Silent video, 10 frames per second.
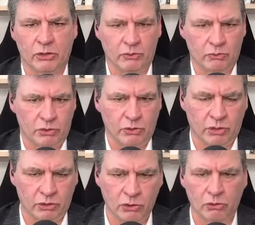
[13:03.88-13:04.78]
you
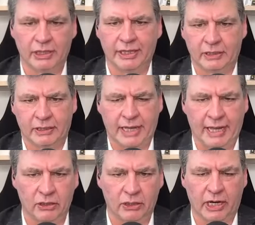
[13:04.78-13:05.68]
can Google it
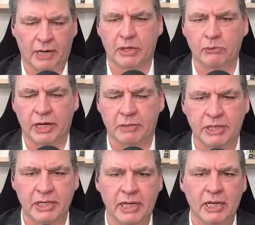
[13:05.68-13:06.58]
and look it up on
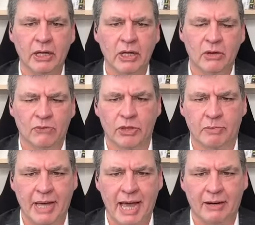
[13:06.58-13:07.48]
Wikipedia for the
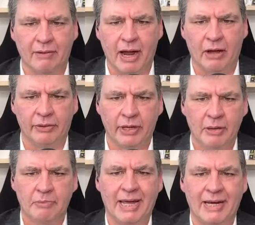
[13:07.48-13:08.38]
background.
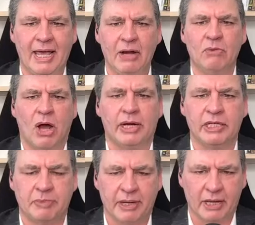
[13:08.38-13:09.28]
But Enron
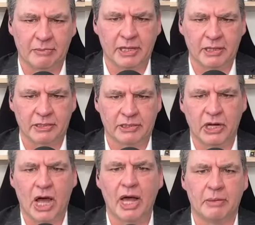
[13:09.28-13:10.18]
has become a
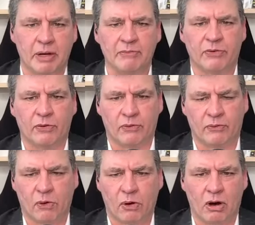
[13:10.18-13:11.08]
synonym
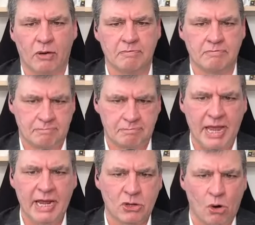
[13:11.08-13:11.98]
for
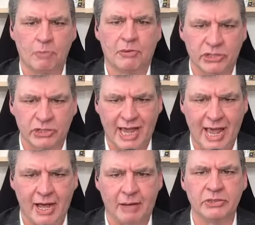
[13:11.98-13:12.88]
big corporate
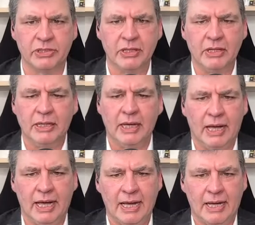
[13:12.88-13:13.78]
scams.
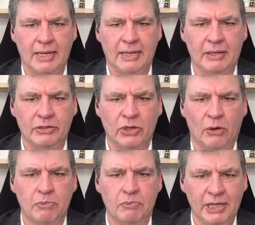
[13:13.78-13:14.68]

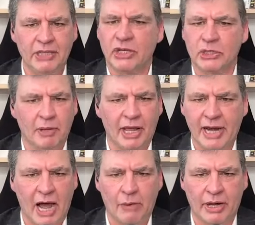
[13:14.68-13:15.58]
So please
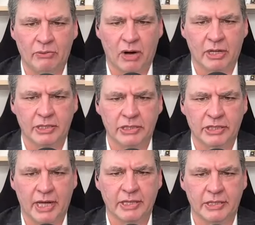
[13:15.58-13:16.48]
explain how Enron
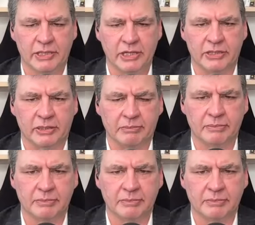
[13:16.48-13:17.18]
designed this system.